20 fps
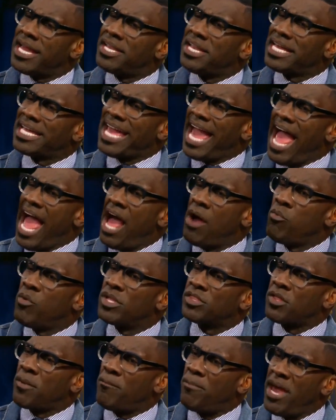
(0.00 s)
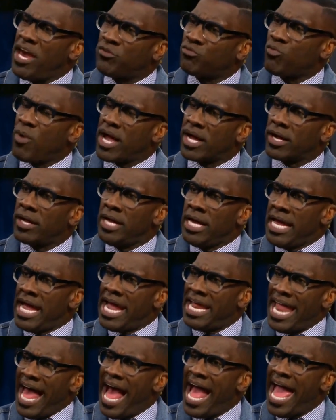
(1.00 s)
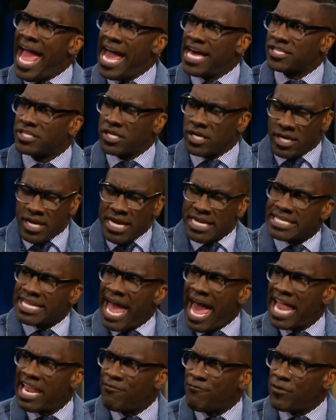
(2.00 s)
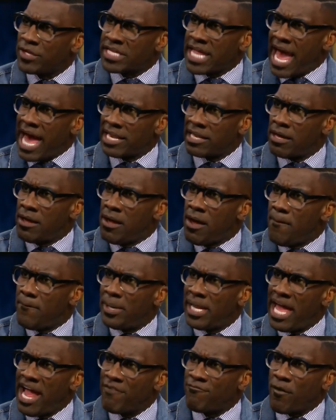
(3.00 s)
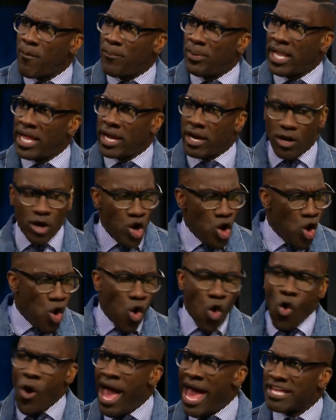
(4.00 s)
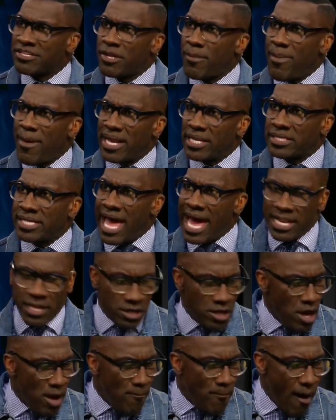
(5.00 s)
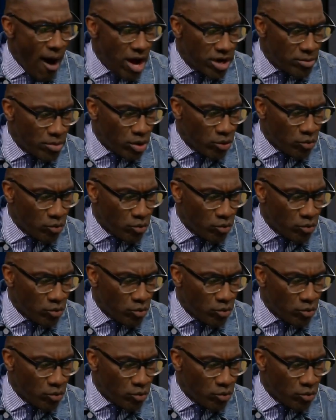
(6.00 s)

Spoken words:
the guy with the best record, and I ask you, talent for talent, player for player, who has the better talent? Baltimore